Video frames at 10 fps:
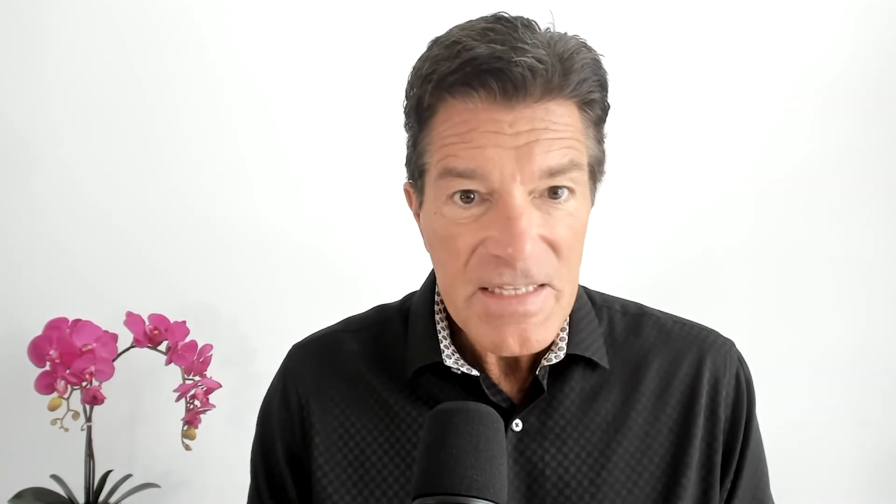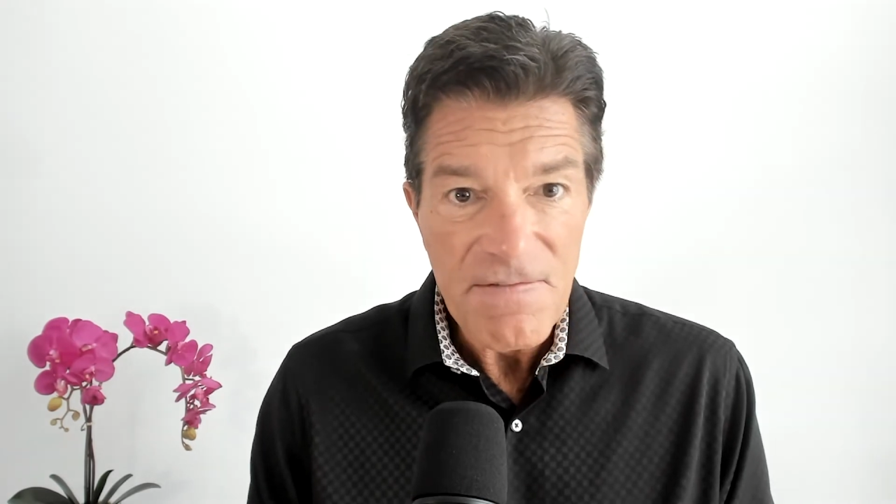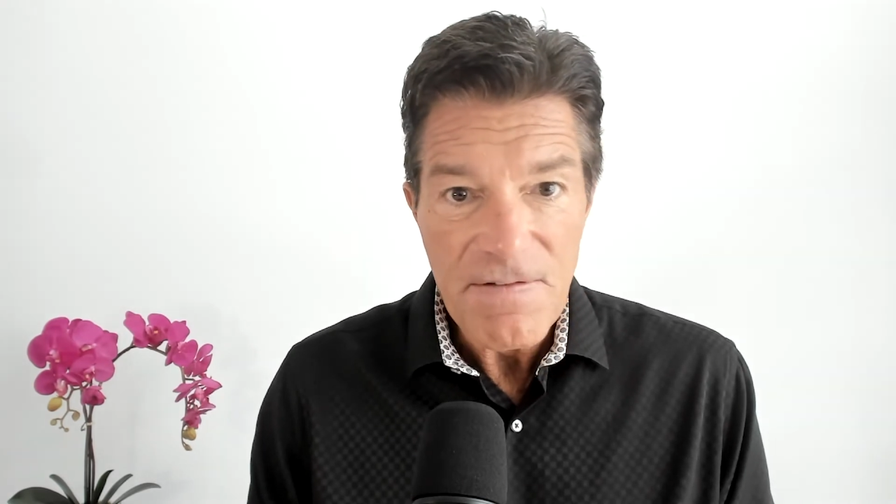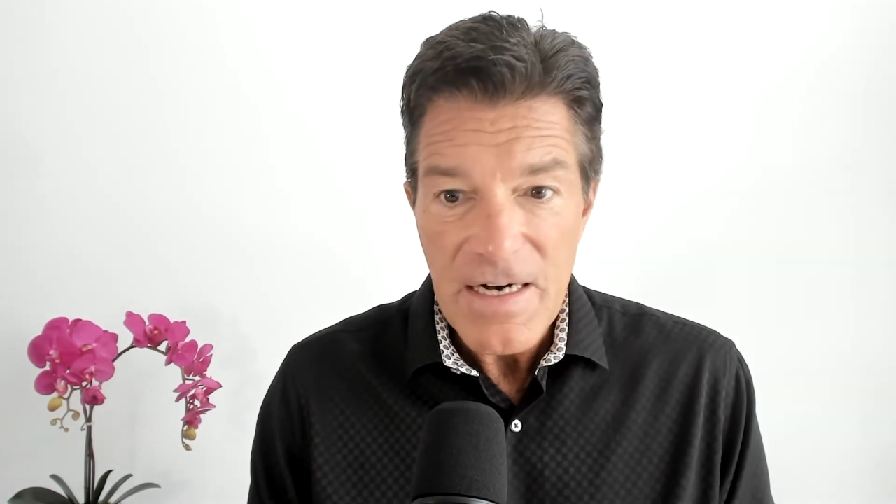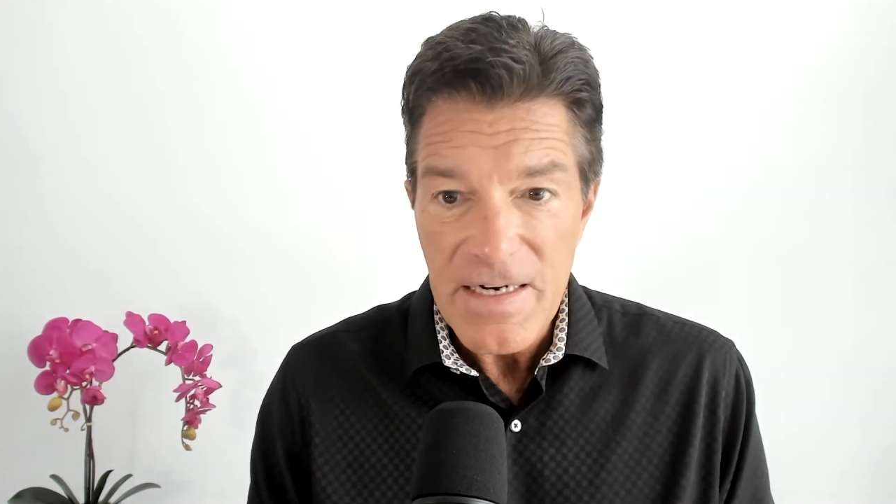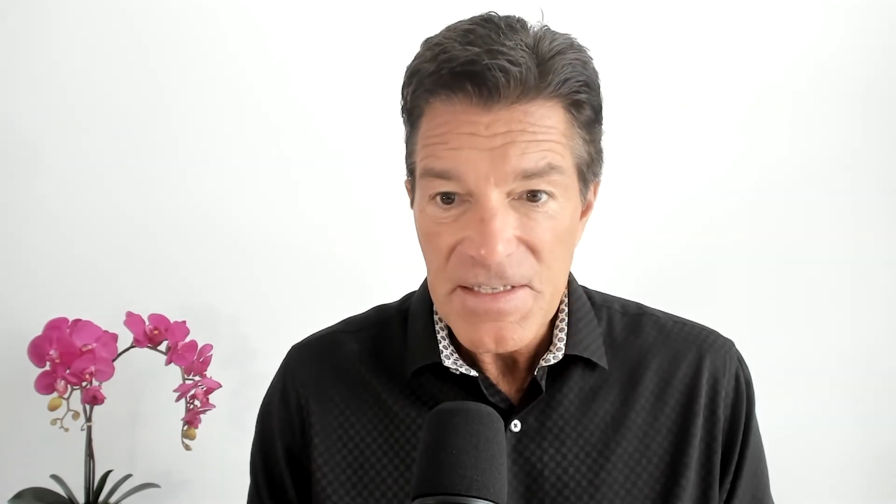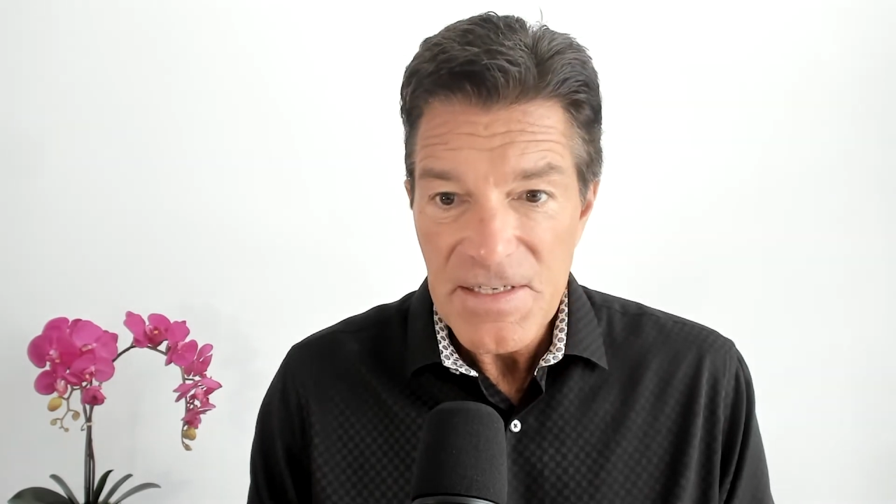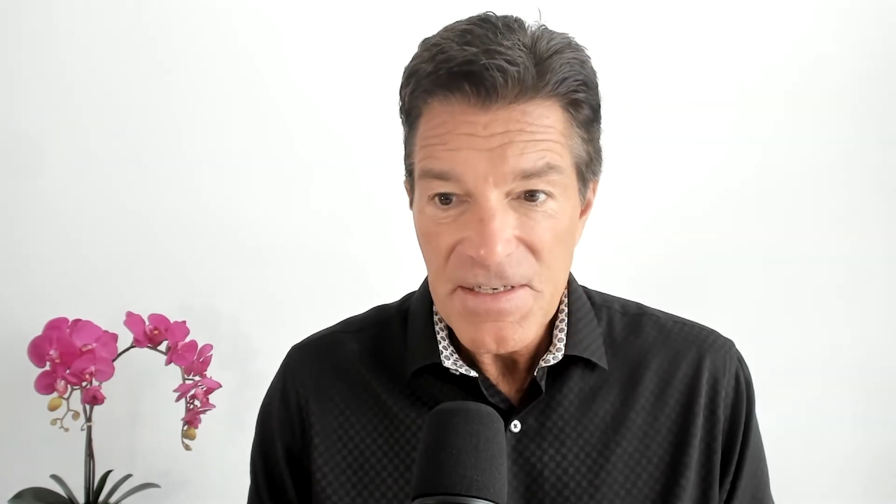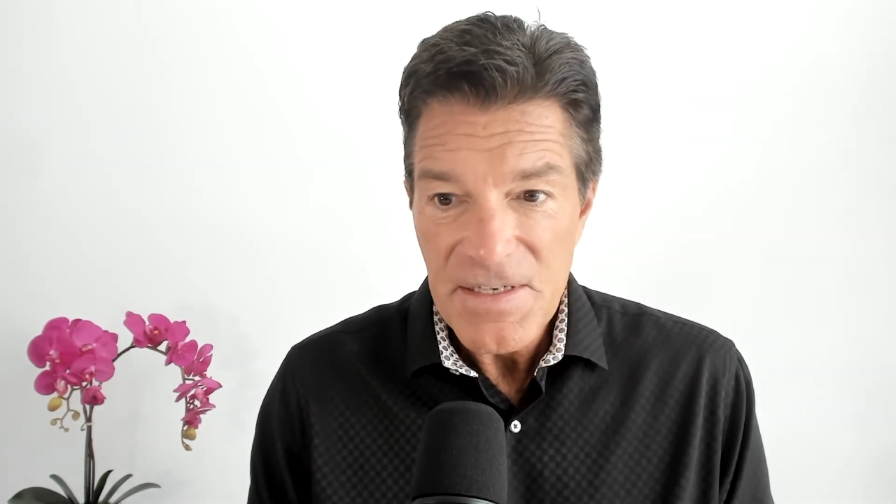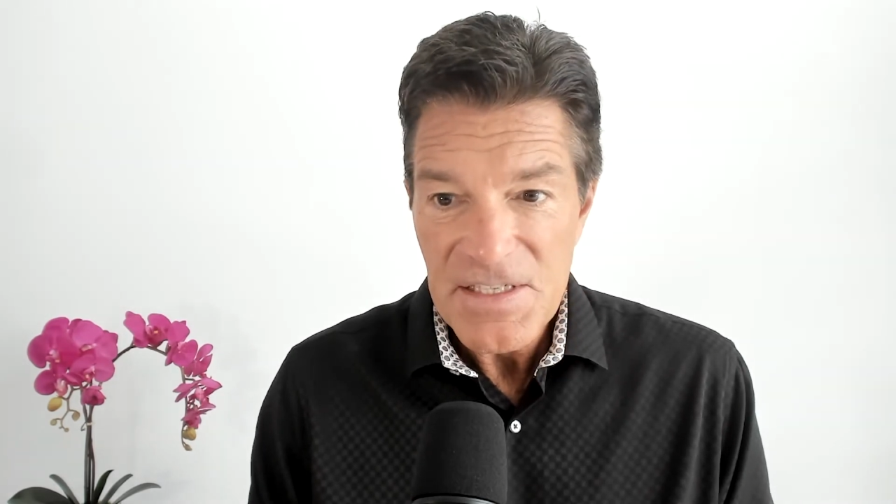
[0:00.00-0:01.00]
defined
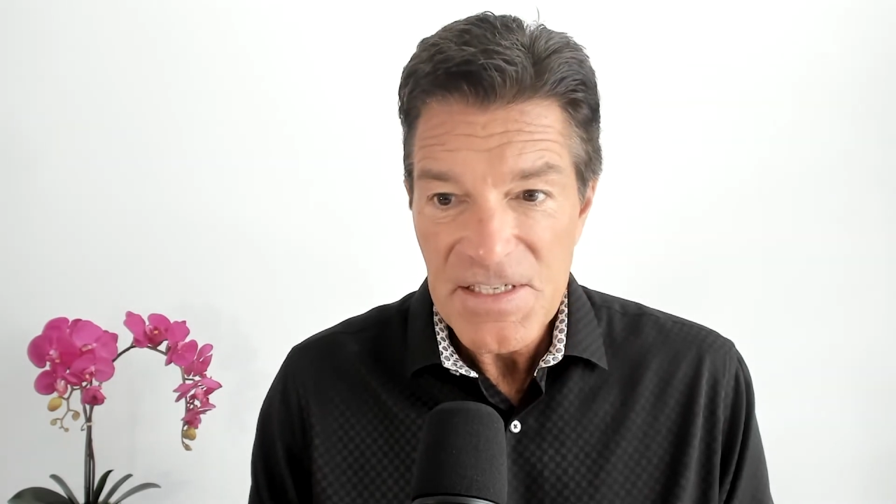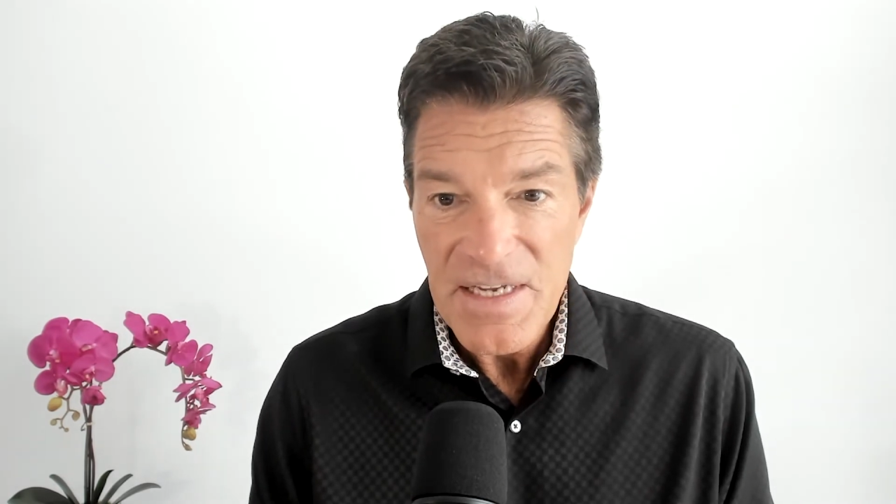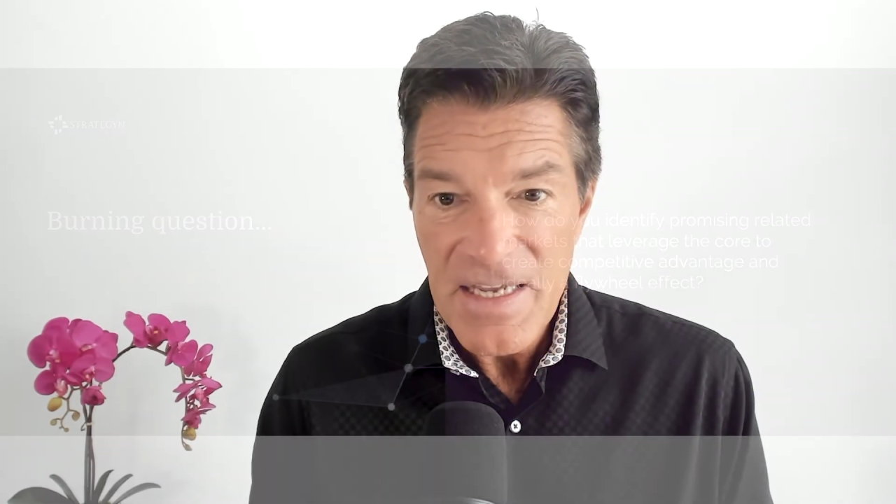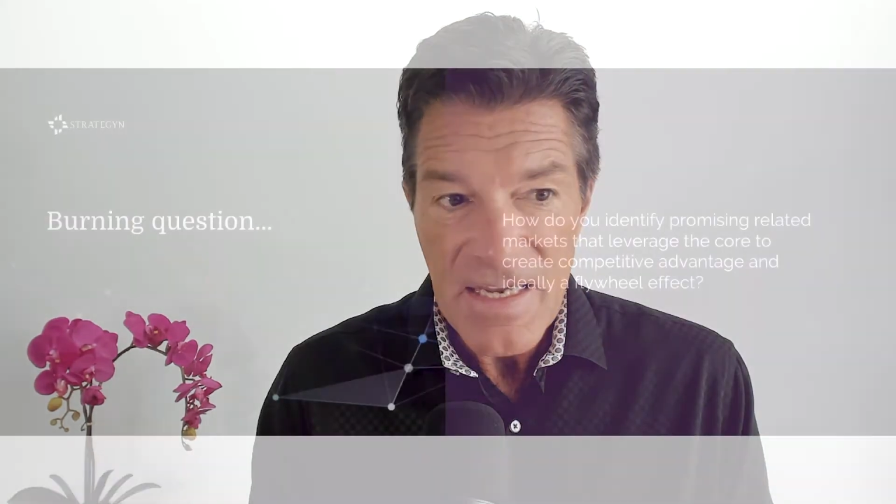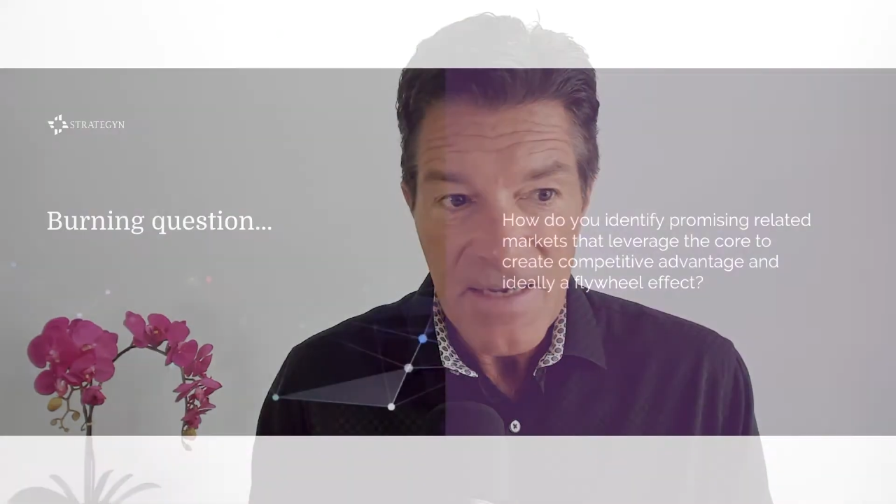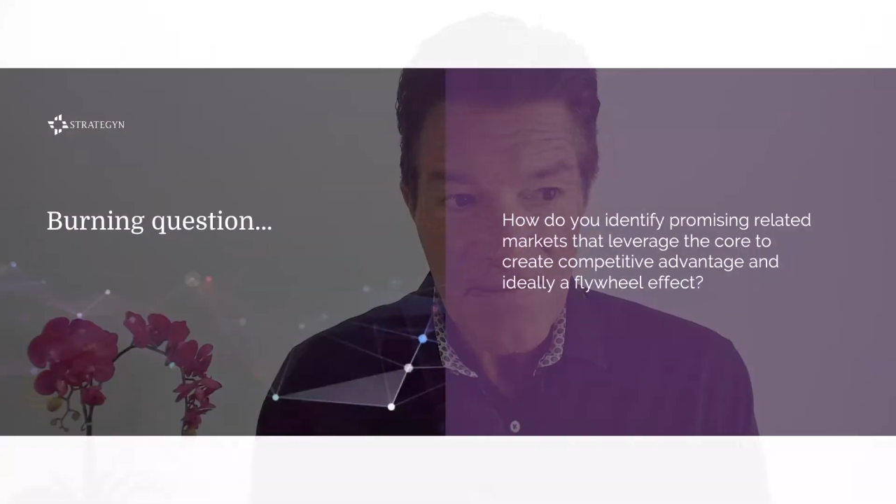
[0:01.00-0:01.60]
is the key.